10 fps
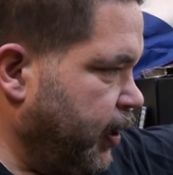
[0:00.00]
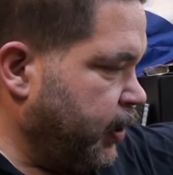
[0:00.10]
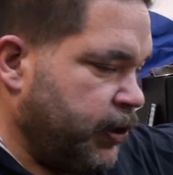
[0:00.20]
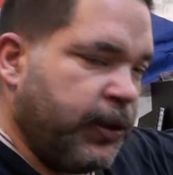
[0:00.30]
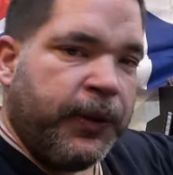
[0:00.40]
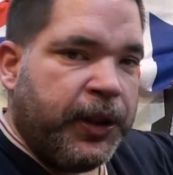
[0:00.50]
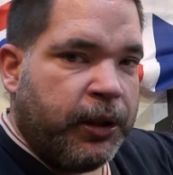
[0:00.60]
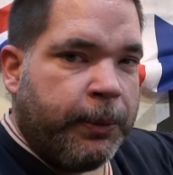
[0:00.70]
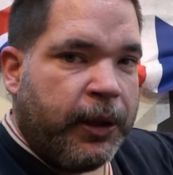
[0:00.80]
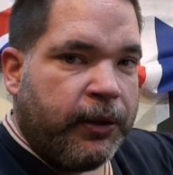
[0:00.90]
as it's a
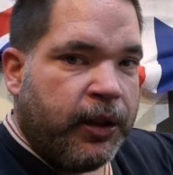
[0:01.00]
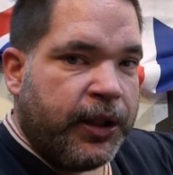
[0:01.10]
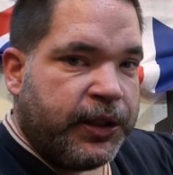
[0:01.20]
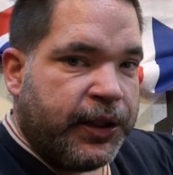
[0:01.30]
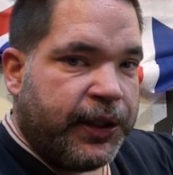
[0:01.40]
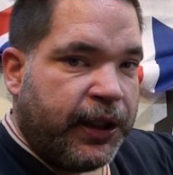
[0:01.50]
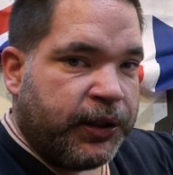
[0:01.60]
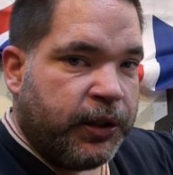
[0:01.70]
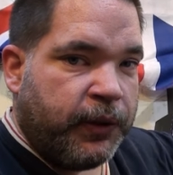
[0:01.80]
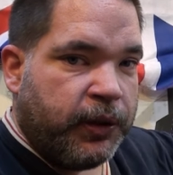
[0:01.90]
video about lights and
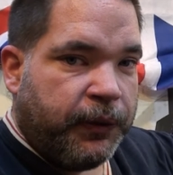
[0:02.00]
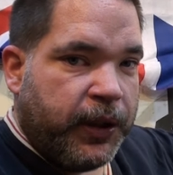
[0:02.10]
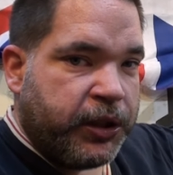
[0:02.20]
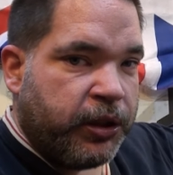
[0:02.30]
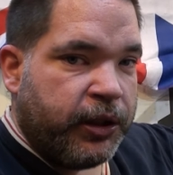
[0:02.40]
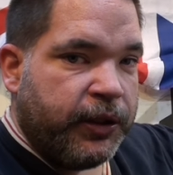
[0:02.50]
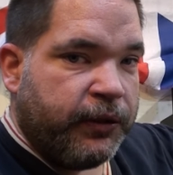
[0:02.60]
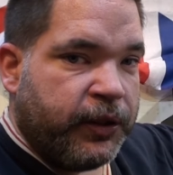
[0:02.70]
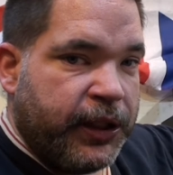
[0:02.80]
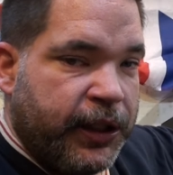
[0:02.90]
things, I've got a
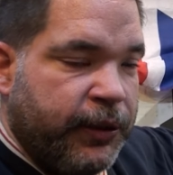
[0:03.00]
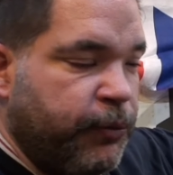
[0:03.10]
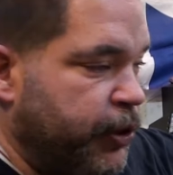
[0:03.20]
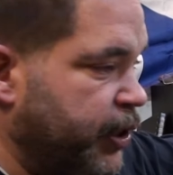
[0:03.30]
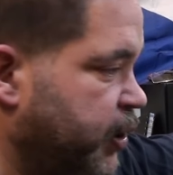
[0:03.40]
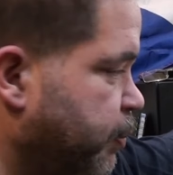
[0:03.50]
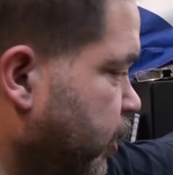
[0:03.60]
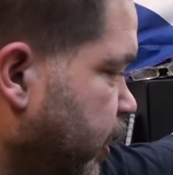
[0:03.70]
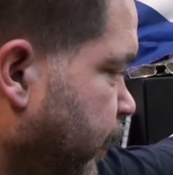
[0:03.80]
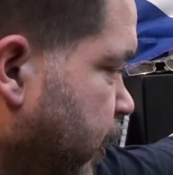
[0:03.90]
flashlight right here, one of these
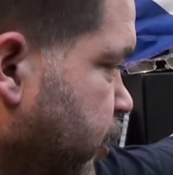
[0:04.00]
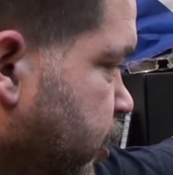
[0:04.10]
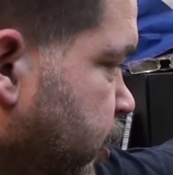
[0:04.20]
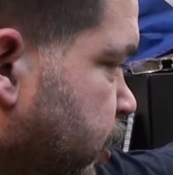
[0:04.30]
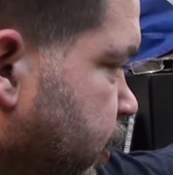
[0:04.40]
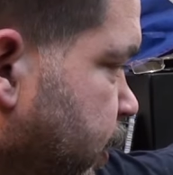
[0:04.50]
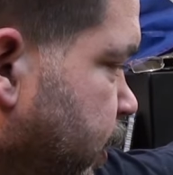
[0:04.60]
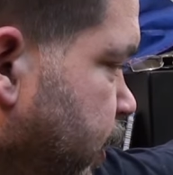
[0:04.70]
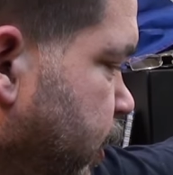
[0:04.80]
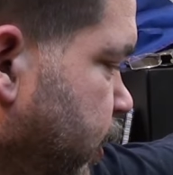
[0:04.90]
multi-function
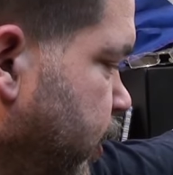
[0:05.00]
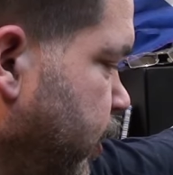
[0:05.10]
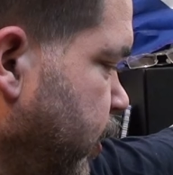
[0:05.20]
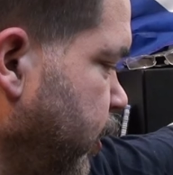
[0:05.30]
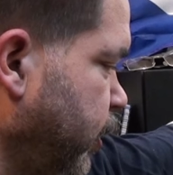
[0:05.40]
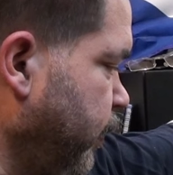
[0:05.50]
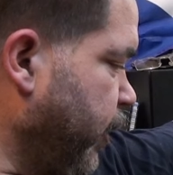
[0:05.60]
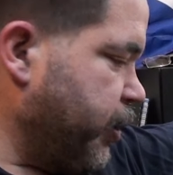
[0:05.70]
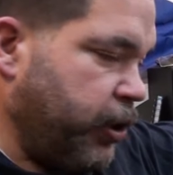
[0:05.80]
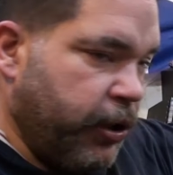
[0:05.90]

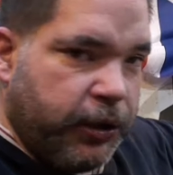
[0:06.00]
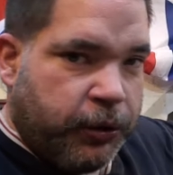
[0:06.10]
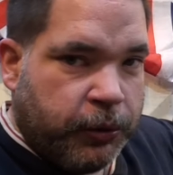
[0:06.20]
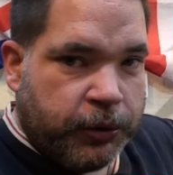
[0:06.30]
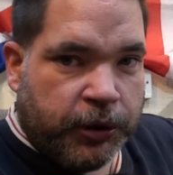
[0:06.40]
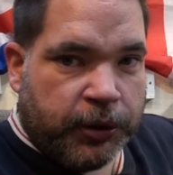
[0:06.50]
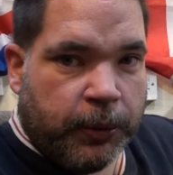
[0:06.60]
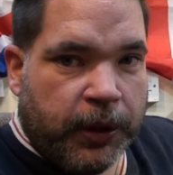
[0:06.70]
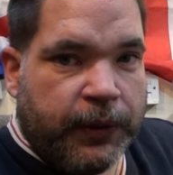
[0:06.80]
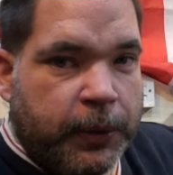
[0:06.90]
flashlight
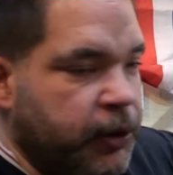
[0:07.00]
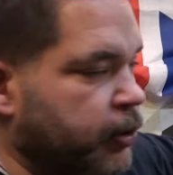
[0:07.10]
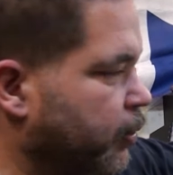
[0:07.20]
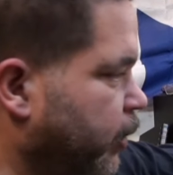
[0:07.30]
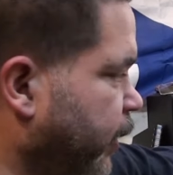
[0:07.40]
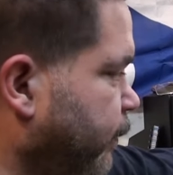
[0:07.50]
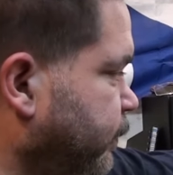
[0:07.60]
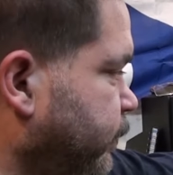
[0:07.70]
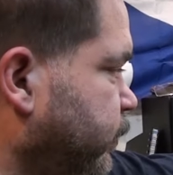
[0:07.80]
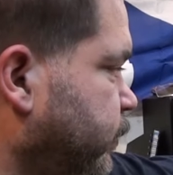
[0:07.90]
torches, whatever you want to call it,
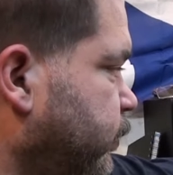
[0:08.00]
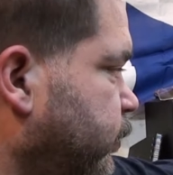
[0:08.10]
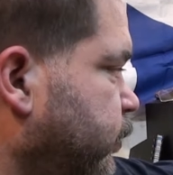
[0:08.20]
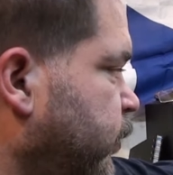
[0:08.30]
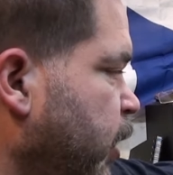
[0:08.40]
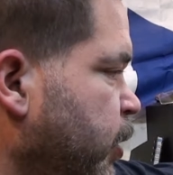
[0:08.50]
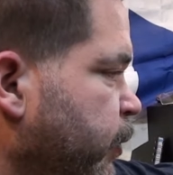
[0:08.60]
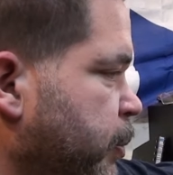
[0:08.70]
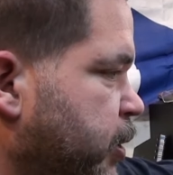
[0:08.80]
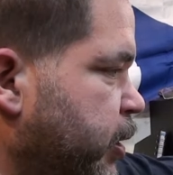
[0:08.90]
that I
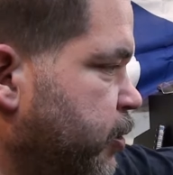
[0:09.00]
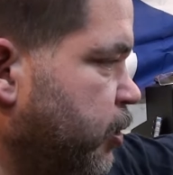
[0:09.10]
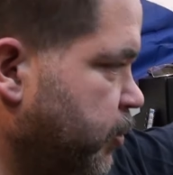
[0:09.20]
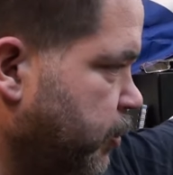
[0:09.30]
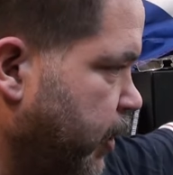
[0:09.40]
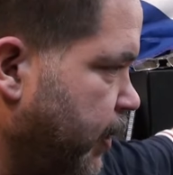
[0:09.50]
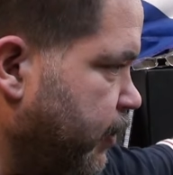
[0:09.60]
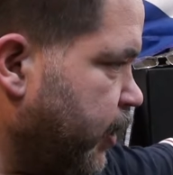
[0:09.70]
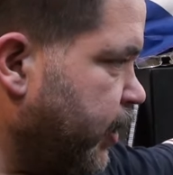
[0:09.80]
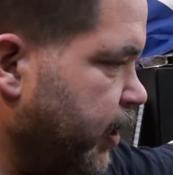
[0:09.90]
got from a charity shop, so we'll have a
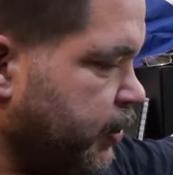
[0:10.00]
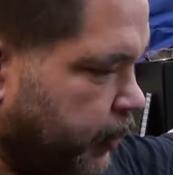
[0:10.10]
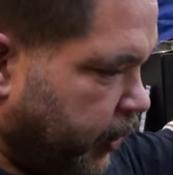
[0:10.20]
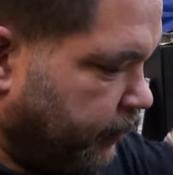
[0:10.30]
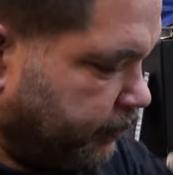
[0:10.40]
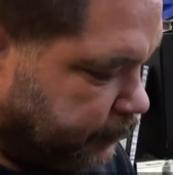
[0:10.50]
look at that as well.